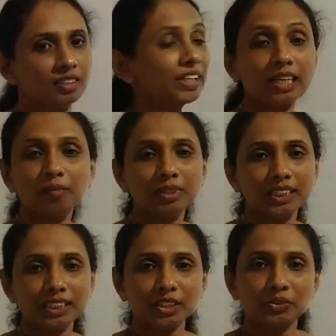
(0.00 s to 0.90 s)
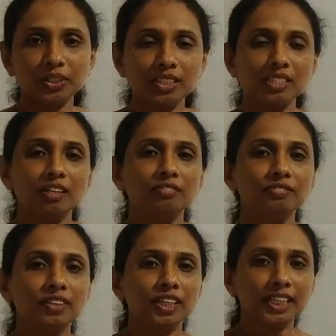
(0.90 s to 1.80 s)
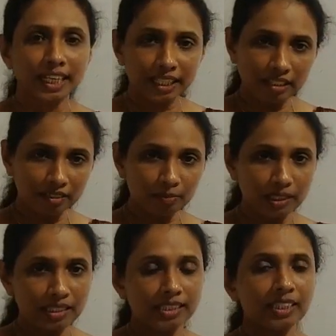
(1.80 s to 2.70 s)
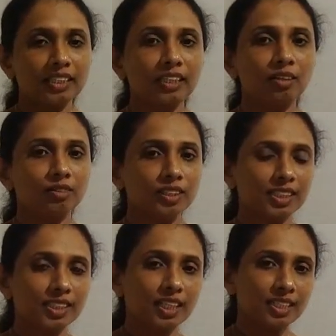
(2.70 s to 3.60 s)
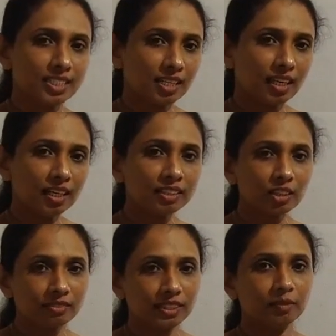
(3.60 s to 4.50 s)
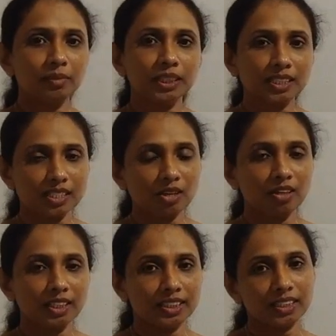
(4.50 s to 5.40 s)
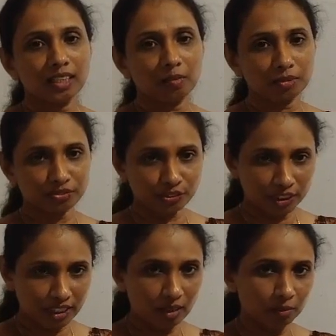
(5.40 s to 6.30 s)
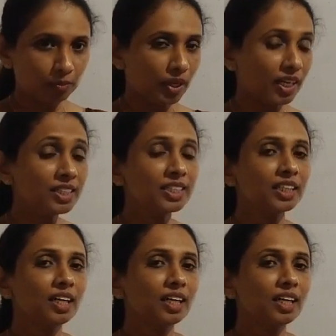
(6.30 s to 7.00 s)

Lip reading: Welcome dear students of grade 11 Business and Accounting Studies class of St. Peter's College, Colombo, Nigampu branch.